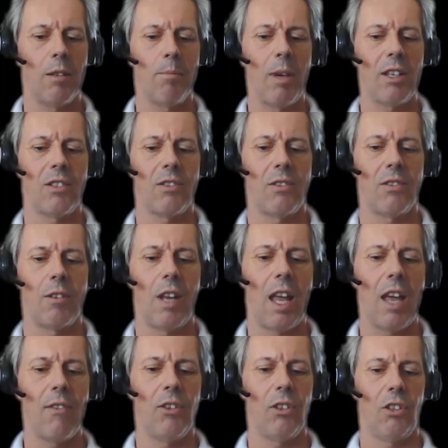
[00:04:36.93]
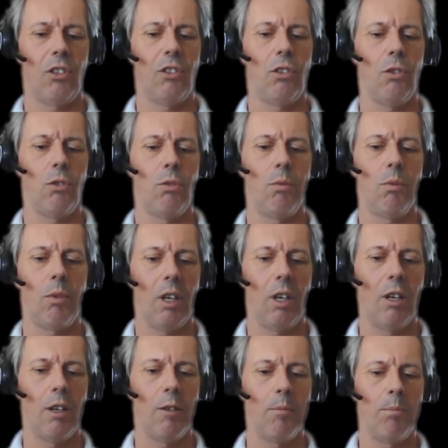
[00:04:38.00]
best effort to
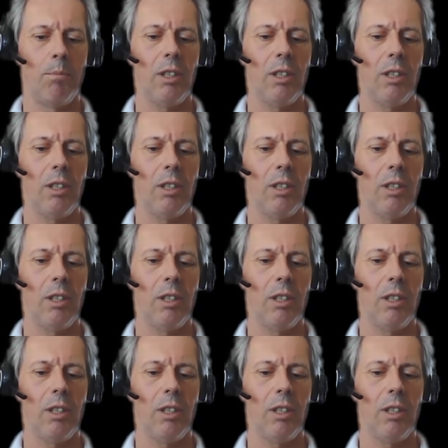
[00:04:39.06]
uh,